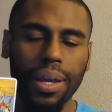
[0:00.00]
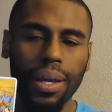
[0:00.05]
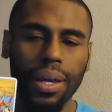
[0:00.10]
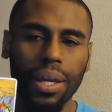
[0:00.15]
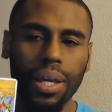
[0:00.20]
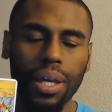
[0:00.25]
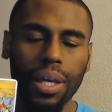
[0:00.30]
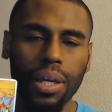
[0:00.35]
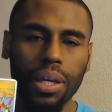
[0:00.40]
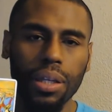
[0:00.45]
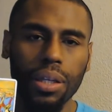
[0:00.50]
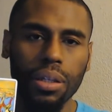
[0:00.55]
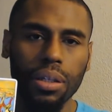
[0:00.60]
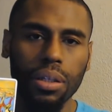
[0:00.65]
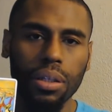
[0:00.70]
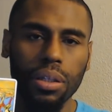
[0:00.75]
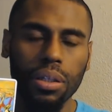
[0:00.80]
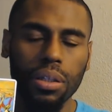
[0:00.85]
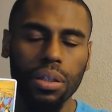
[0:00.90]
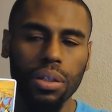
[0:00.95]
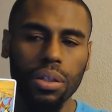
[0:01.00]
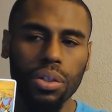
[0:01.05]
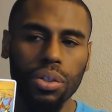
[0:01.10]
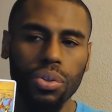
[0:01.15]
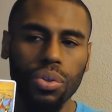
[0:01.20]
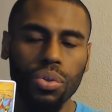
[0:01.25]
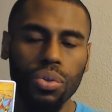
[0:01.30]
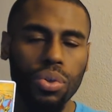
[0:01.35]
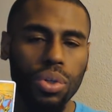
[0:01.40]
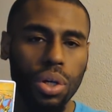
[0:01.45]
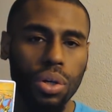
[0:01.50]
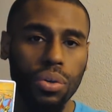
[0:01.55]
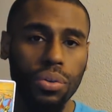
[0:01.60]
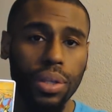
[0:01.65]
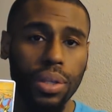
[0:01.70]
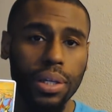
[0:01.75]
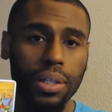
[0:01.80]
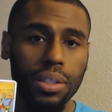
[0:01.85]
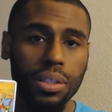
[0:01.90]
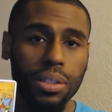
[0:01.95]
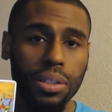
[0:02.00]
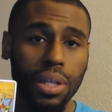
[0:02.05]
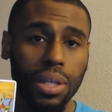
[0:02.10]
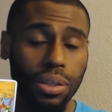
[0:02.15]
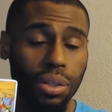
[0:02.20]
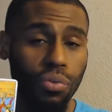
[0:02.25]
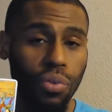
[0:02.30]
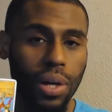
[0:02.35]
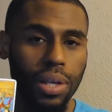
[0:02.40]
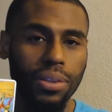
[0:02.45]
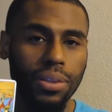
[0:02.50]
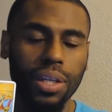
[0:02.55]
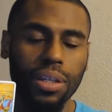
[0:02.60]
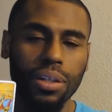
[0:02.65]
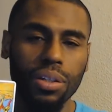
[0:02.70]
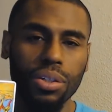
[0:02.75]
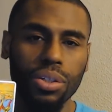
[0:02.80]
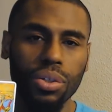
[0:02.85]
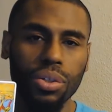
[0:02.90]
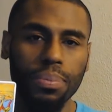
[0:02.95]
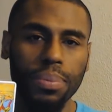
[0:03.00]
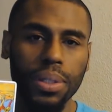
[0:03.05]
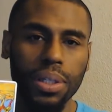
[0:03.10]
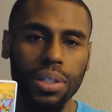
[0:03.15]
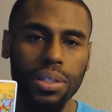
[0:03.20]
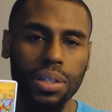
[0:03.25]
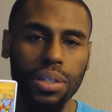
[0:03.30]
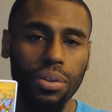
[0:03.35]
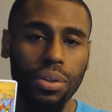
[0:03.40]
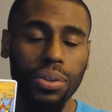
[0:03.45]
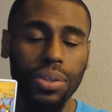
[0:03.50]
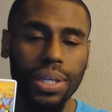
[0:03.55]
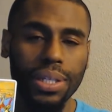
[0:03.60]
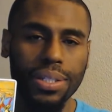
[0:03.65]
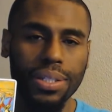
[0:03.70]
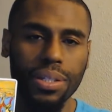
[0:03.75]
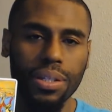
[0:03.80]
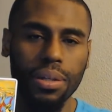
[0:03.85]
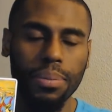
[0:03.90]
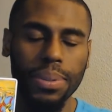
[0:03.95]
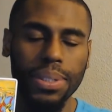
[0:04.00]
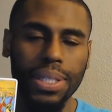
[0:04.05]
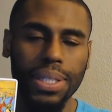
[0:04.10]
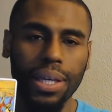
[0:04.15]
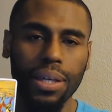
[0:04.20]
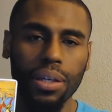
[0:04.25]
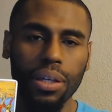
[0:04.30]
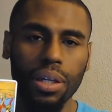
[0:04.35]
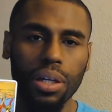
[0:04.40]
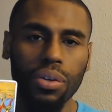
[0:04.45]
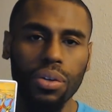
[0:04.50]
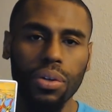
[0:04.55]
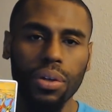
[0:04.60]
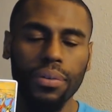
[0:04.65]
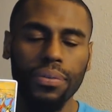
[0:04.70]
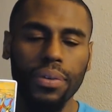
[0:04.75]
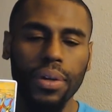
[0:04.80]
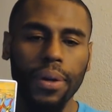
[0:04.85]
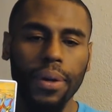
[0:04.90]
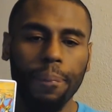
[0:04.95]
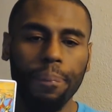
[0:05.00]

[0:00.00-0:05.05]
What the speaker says: and you know that it's not the right thing to do because other things need to be taken care of,